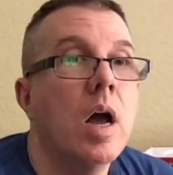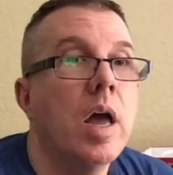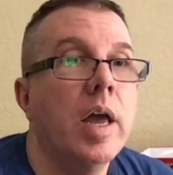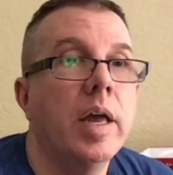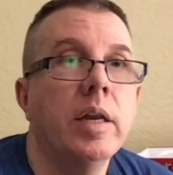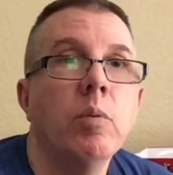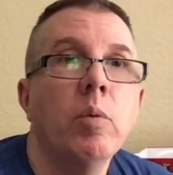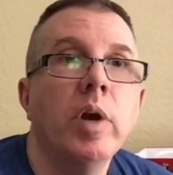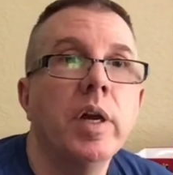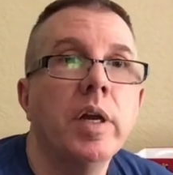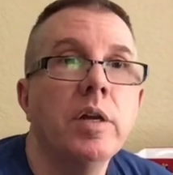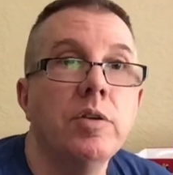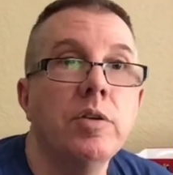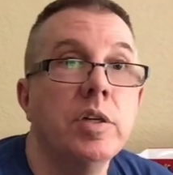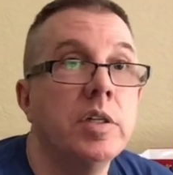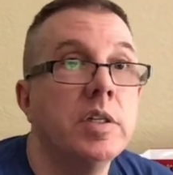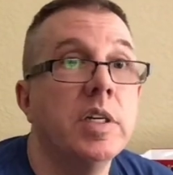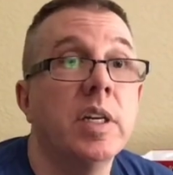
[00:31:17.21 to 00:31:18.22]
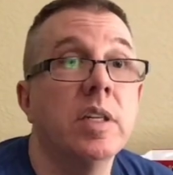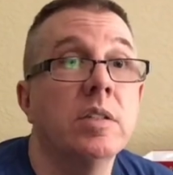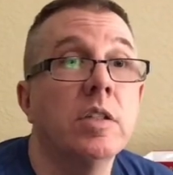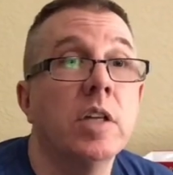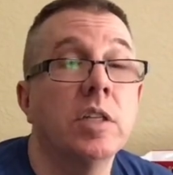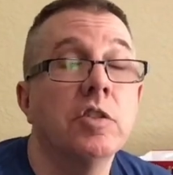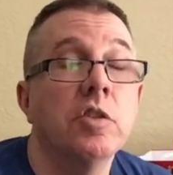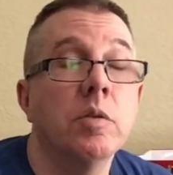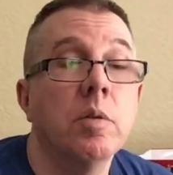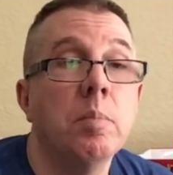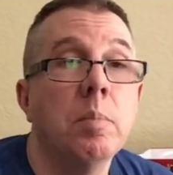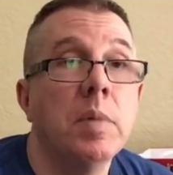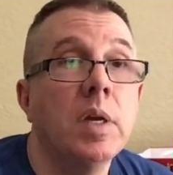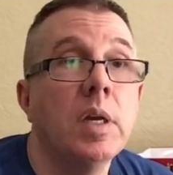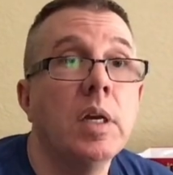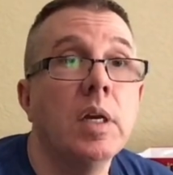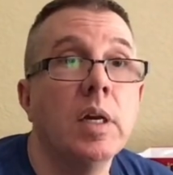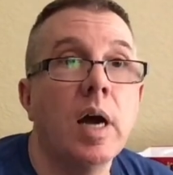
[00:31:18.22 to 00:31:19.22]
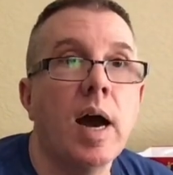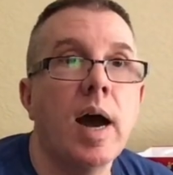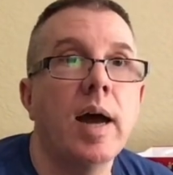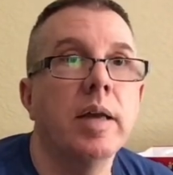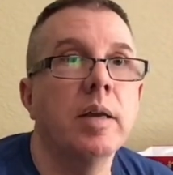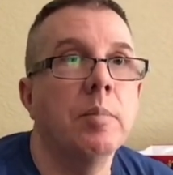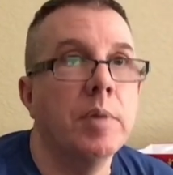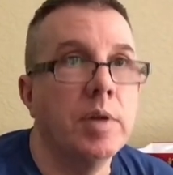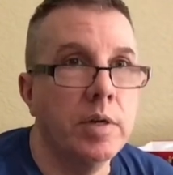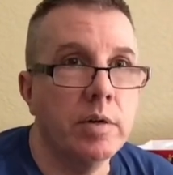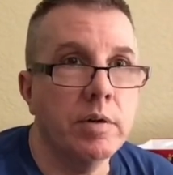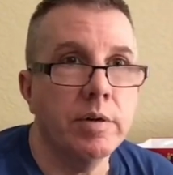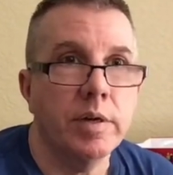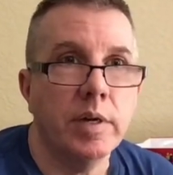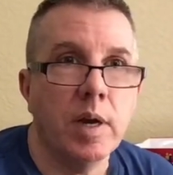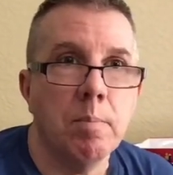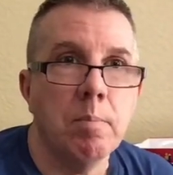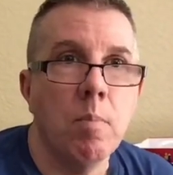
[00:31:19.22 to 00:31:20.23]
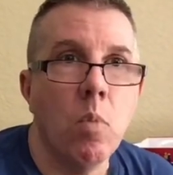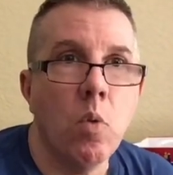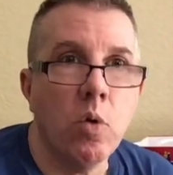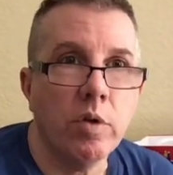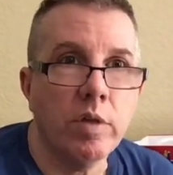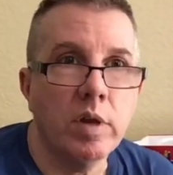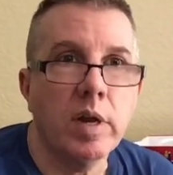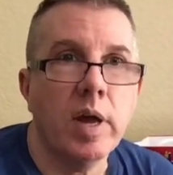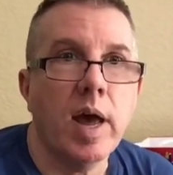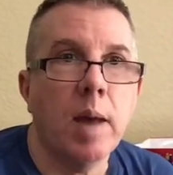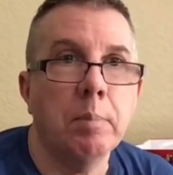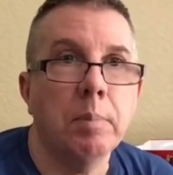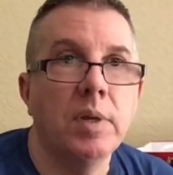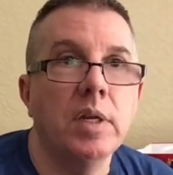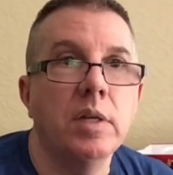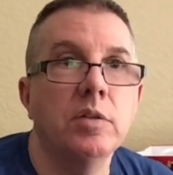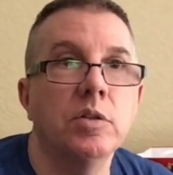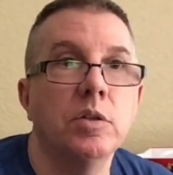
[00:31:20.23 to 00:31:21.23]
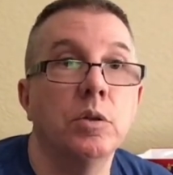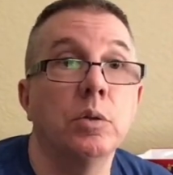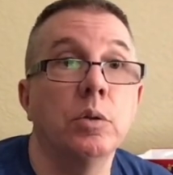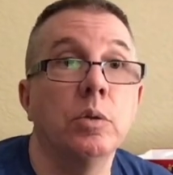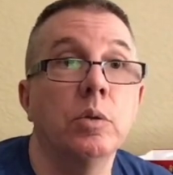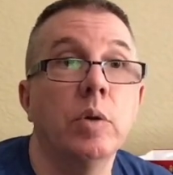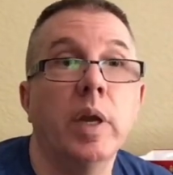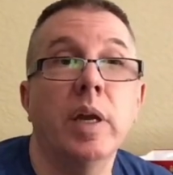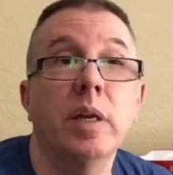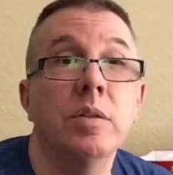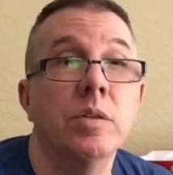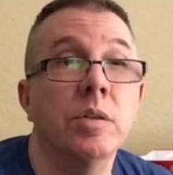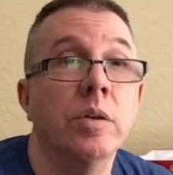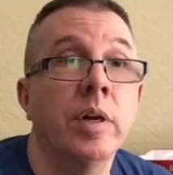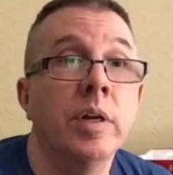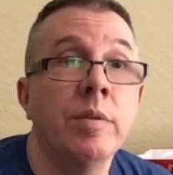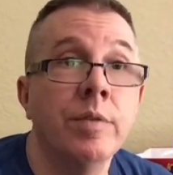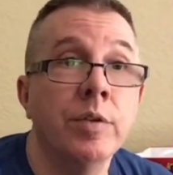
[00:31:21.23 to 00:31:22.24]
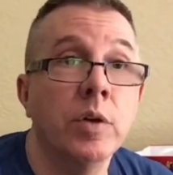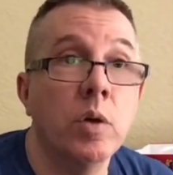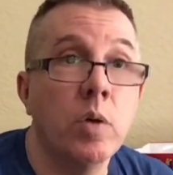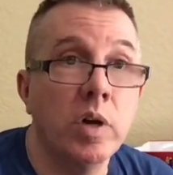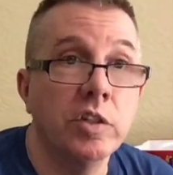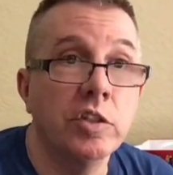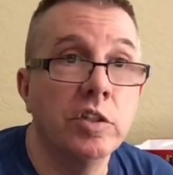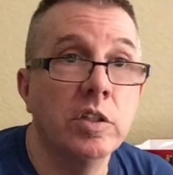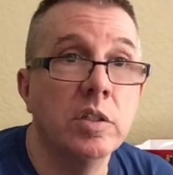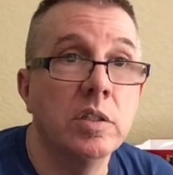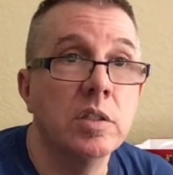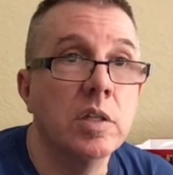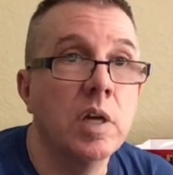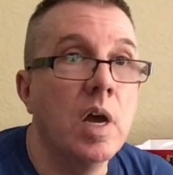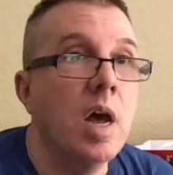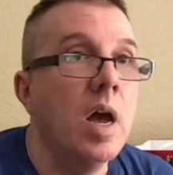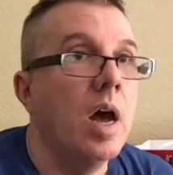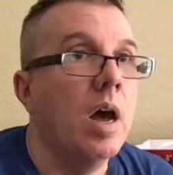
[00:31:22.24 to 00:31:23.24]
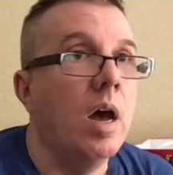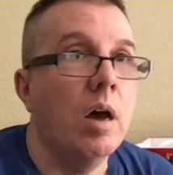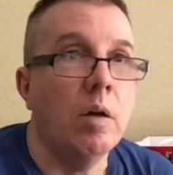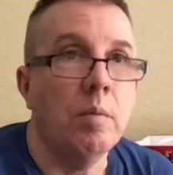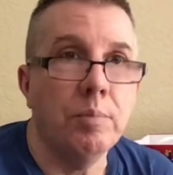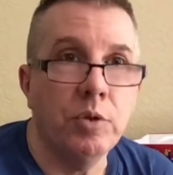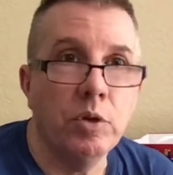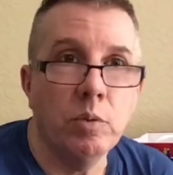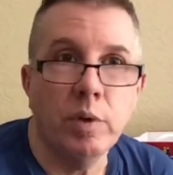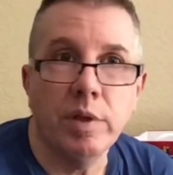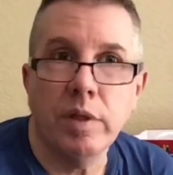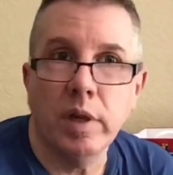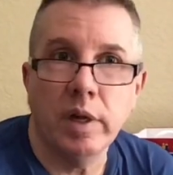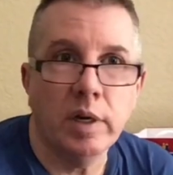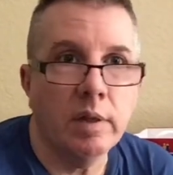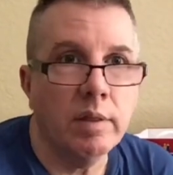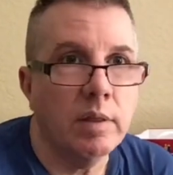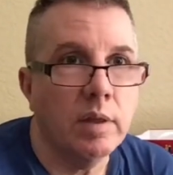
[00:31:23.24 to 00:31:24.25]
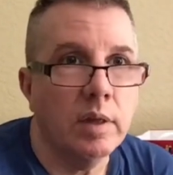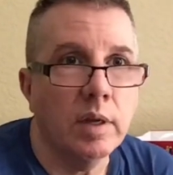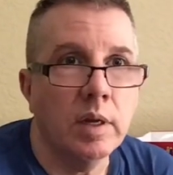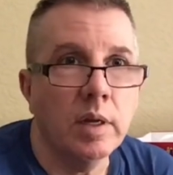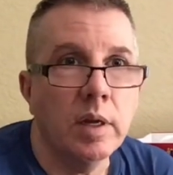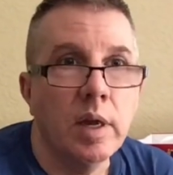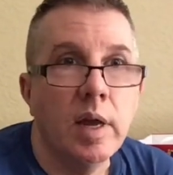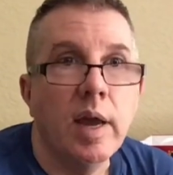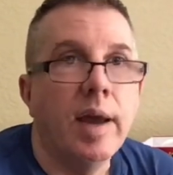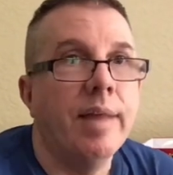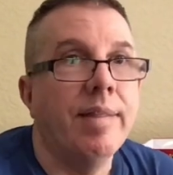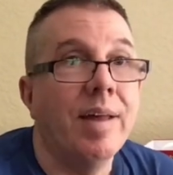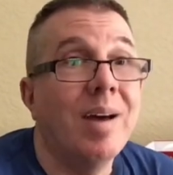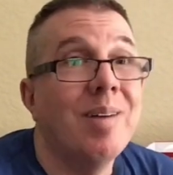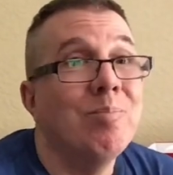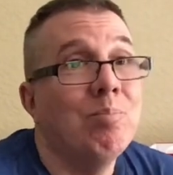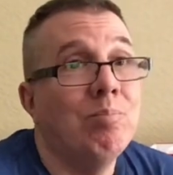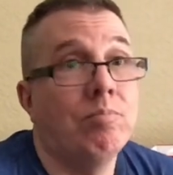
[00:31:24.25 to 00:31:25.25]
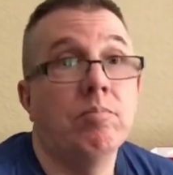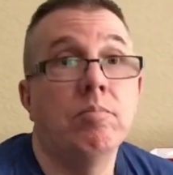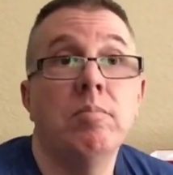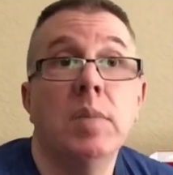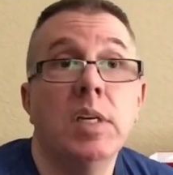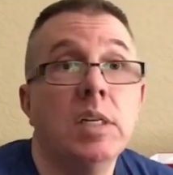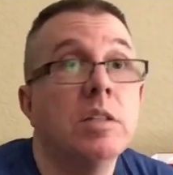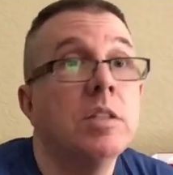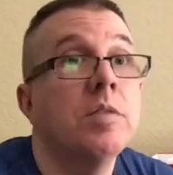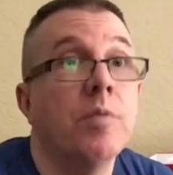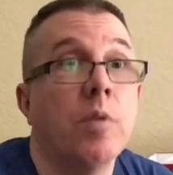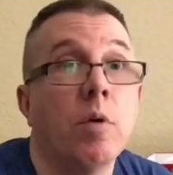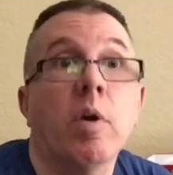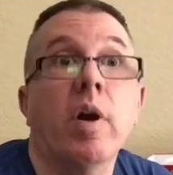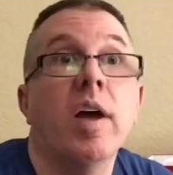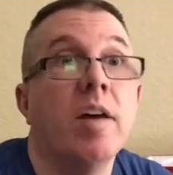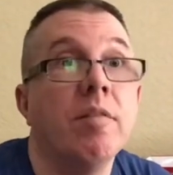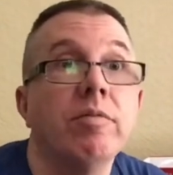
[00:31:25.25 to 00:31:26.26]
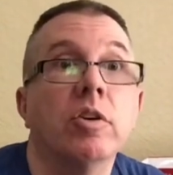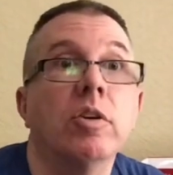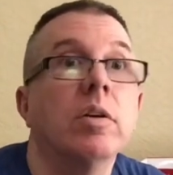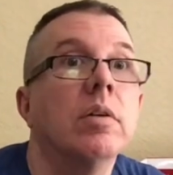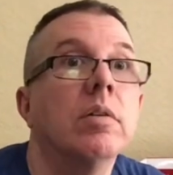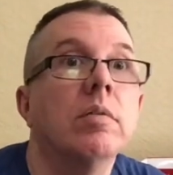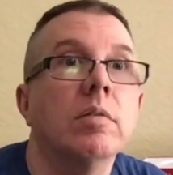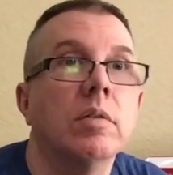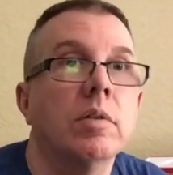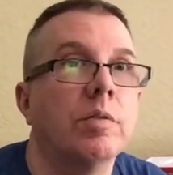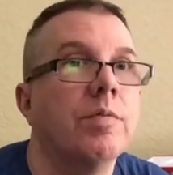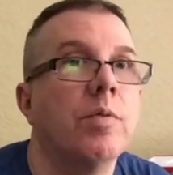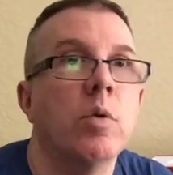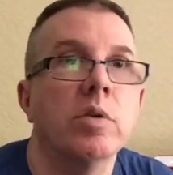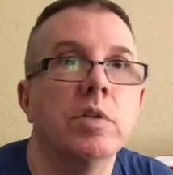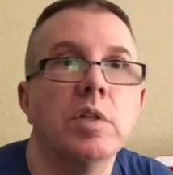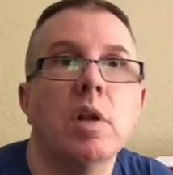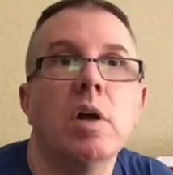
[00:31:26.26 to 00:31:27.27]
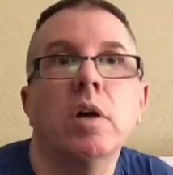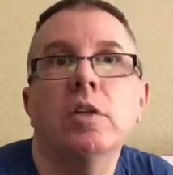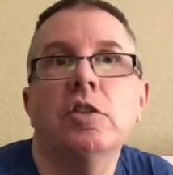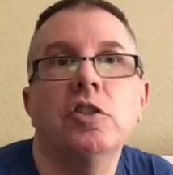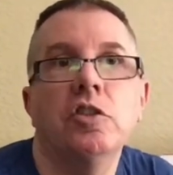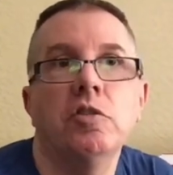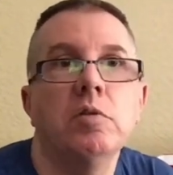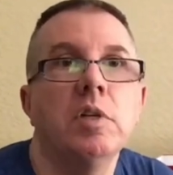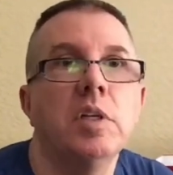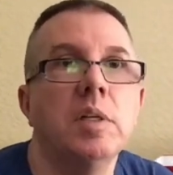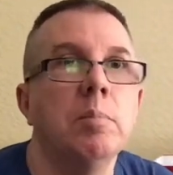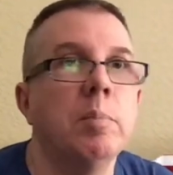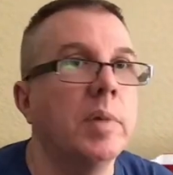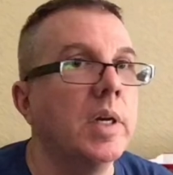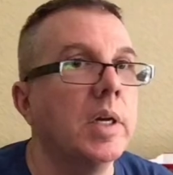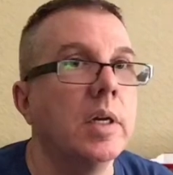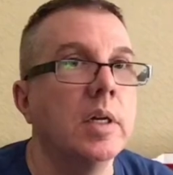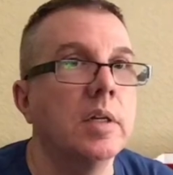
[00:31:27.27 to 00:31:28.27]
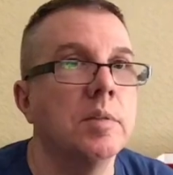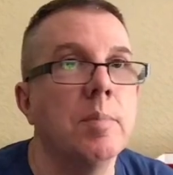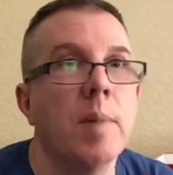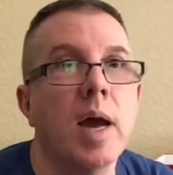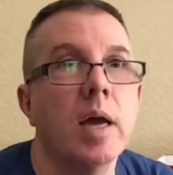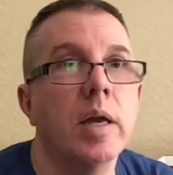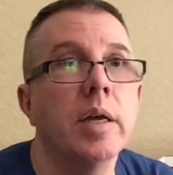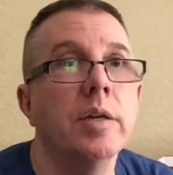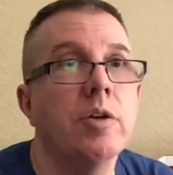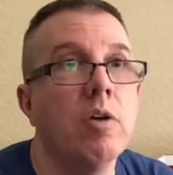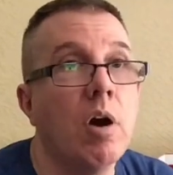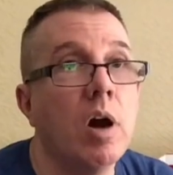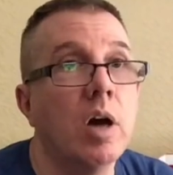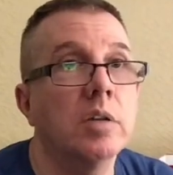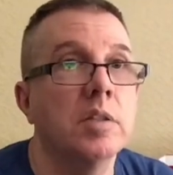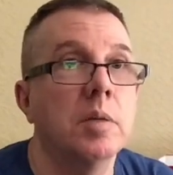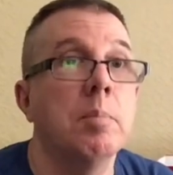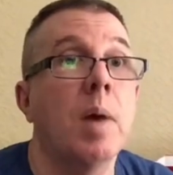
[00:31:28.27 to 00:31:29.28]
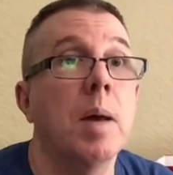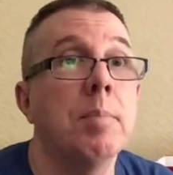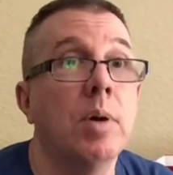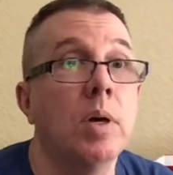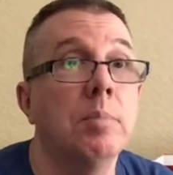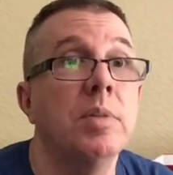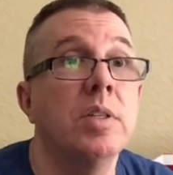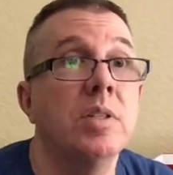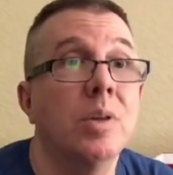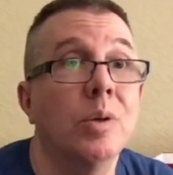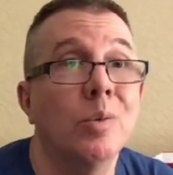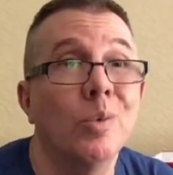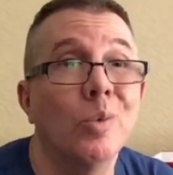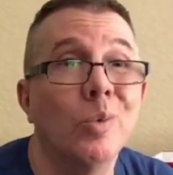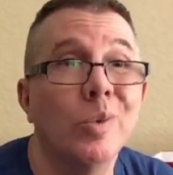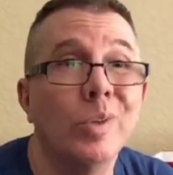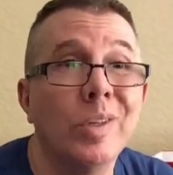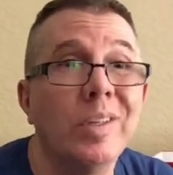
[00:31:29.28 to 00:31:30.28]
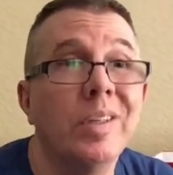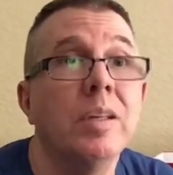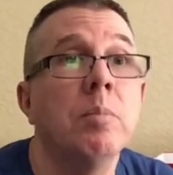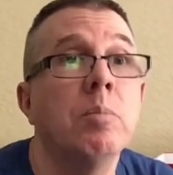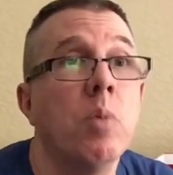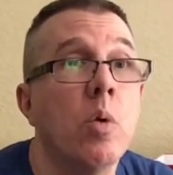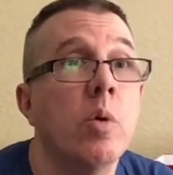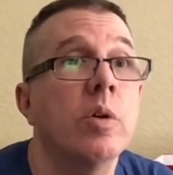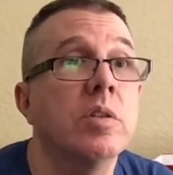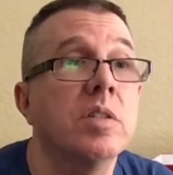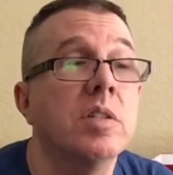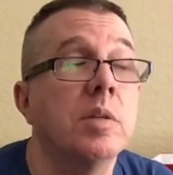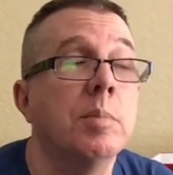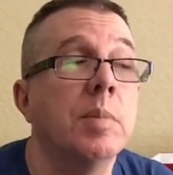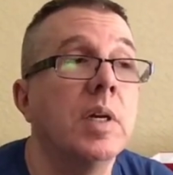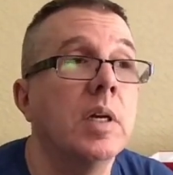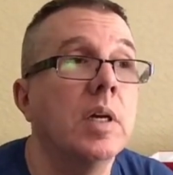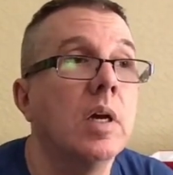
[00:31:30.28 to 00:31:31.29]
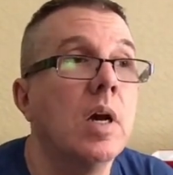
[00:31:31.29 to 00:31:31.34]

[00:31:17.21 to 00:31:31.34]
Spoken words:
Any way you need to get in touch with me, I am here, and I'm more than happy to answer any of your questions, help you with anything, and that means forever, for as long as you need me, because my dogs and my puppies are really important to me,